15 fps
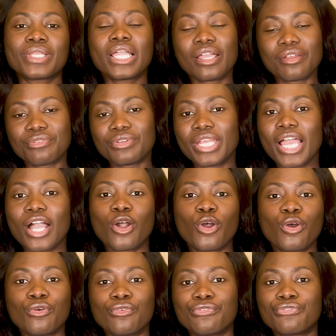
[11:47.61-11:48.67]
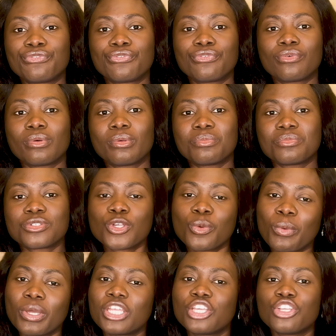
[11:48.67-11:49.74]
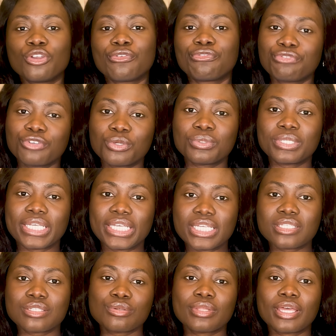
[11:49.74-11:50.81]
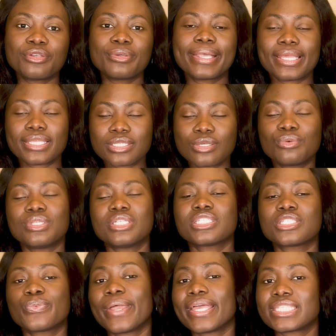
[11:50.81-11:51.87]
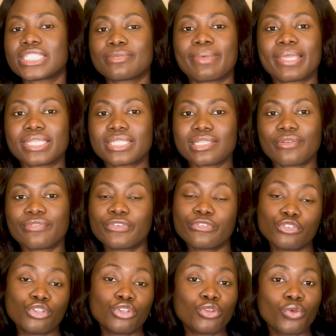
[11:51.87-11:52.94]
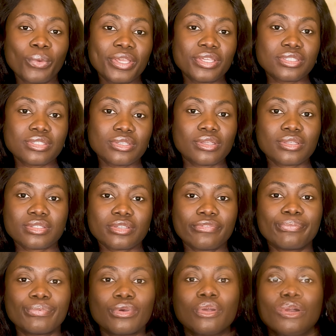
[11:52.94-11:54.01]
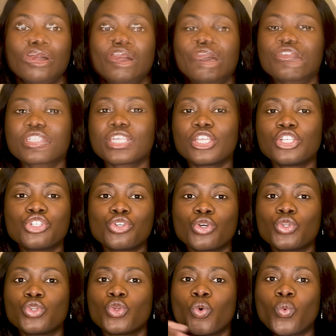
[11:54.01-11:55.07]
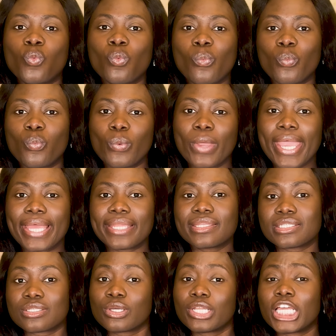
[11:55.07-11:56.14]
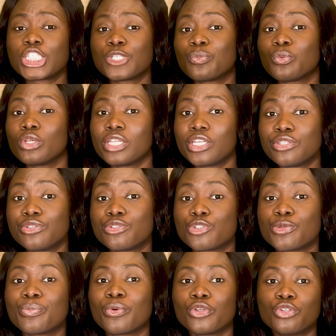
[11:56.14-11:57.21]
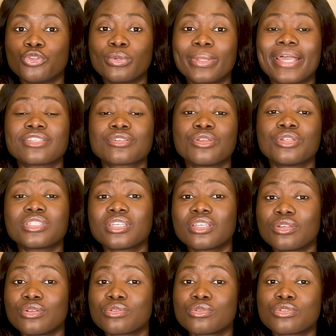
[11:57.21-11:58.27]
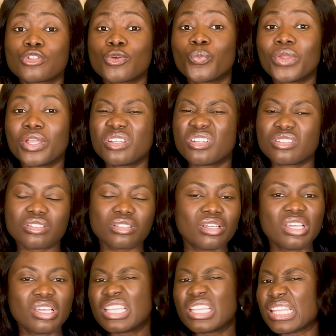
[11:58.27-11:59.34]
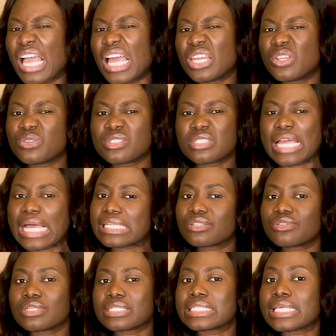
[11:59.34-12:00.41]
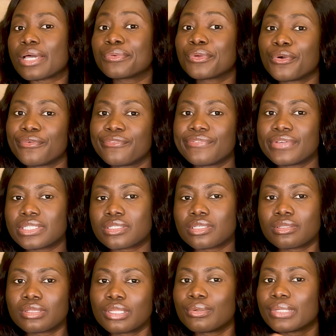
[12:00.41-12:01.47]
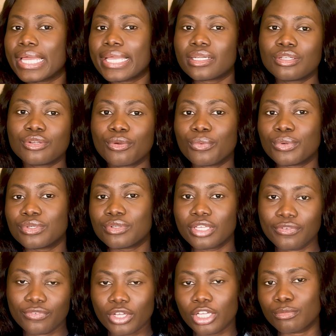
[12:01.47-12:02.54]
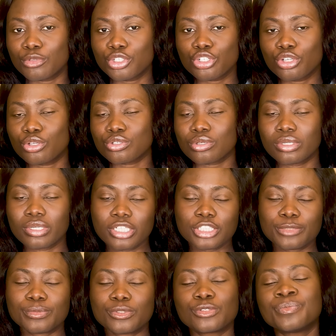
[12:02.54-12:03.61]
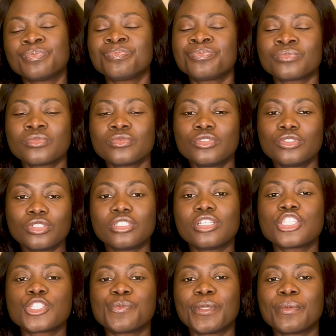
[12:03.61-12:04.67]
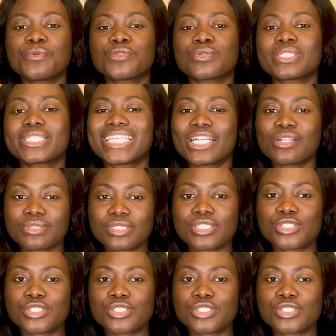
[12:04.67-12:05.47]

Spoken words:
career of someone in your field is, so that you can say, oh, this is where I see myself, if you don't know where you see yourself. Well, if you say you don't know where this scholarship will lead you to, but you know that it's going to take you to somewhere good, that doesn't sound convincing. They'll likely not want to give you admission or scholarship. So you need to be able to tell the